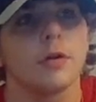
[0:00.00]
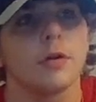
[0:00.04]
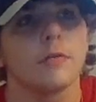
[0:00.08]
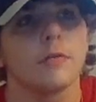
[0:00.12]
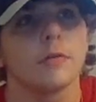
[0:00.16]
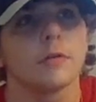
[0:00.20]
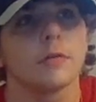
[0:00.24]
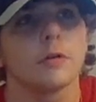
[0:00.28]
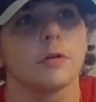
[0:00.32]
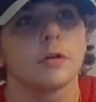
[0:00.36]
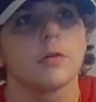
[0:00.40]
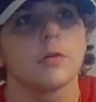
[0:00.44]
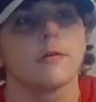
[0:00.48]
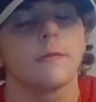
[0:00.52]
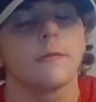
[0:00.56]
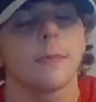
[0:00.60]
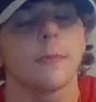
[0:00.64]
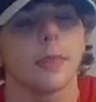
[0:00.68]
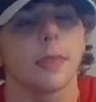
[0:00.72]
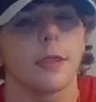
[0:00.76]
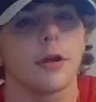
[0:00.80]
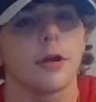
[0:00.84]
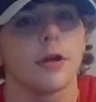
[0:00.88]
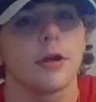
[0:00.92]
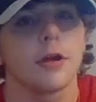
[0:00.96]
overall.
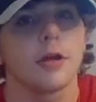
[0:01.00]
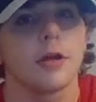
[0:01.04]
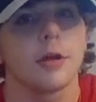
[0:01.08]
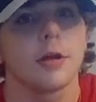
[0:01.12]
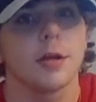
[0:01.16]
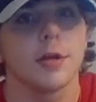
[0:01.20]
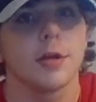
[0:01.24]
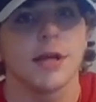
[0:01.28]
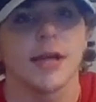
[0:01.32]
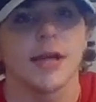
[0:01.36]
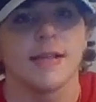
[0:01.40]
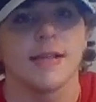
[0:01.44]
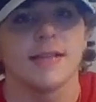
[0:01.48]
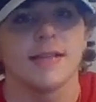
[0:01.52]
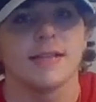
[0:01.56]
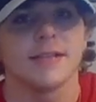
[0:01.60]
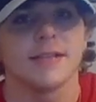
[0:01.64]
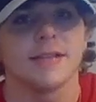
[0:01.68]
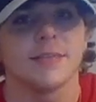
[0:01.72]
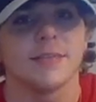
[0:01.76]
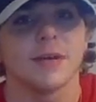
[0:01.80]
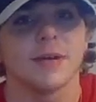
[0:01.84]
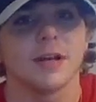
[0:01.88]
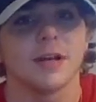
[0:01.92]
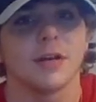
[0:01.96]
You guys
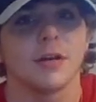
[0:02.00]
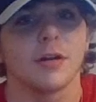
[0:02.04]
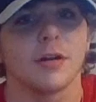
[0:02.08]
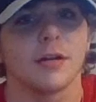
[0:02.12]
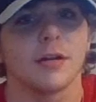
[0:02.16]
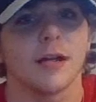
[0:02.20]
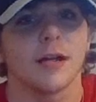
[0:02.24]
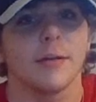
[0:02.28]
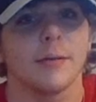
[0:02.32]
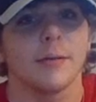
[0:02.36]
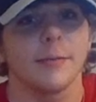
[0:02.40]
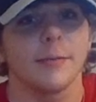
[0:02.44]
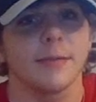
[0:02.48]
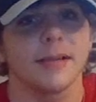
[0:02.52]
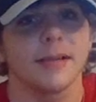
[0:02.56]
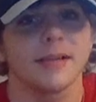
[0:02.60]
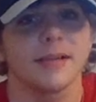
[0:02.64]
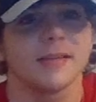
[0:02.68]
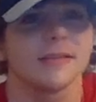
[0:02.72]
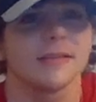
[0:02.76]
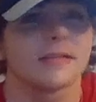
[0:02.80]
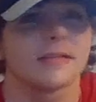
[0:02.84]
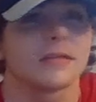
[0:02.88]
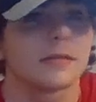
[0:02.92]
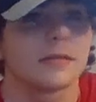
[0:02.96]
tell it's been a long day for me.